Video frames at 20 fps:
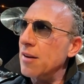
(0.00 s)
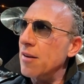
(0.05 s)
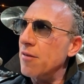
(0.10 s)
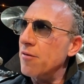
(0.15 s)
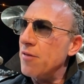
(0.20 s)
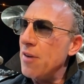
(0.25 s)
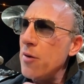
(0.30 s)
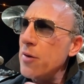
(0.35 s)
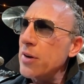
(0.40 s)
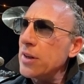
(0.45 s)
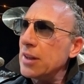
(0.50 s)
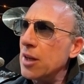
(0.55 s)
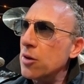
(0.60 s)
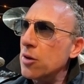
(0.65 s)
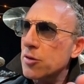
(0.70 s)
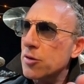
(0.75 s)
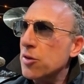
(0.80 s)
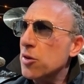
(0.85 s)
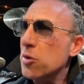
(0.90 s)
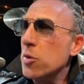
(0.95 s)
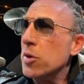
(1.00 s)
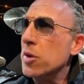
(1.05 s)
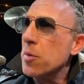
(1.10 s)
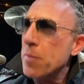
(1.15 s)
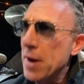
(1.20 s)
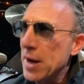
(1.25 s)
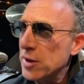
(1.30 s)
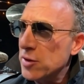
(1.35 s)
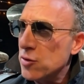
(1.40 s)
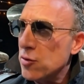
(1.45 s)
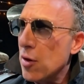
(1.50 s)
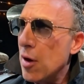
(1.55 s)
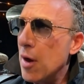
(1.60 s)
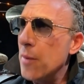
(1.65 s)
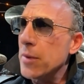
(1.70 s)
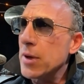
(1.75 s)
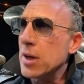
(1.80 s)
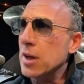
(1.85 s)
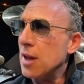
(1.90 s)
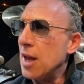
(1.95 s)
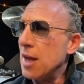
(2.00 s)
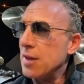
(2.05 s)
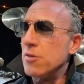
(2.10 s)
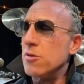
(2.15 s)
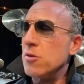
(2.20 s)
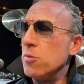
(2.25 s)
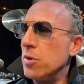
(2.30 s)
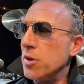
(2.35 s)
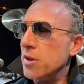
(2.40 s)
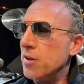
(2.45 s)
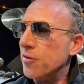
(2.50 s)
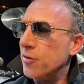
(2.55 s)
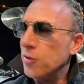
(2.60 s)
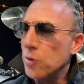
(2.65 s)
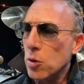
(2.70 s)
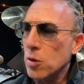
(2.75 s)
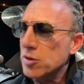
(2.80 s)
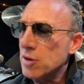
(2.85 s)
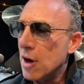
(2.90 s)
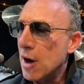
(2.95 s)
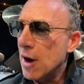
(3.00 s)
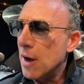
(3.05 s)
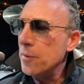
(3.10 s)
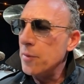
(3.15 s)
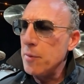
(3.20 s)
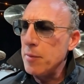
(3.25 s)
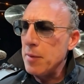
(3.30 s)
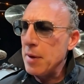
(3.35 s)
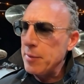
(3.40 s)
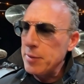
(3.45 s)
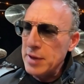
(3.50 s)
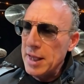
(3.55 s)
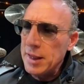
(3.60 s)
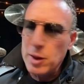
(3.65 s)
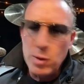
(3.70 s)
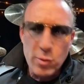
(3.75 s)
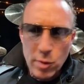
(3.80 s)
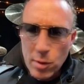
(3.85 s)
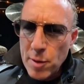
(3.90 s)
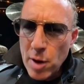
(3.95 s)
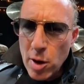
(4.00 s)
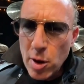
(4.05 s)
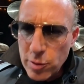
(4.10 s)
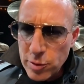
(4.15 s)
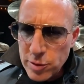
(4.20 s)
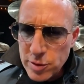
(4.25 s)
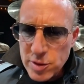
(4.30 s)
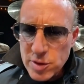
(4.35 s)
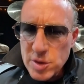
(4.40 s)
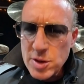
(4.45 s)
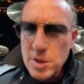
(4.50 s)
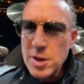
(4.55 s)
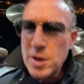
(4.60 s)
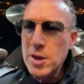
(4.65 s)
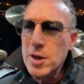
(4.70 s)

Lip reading: very little to do with the bass drum and a lot to do with the floor tom, maybe like the Ramones.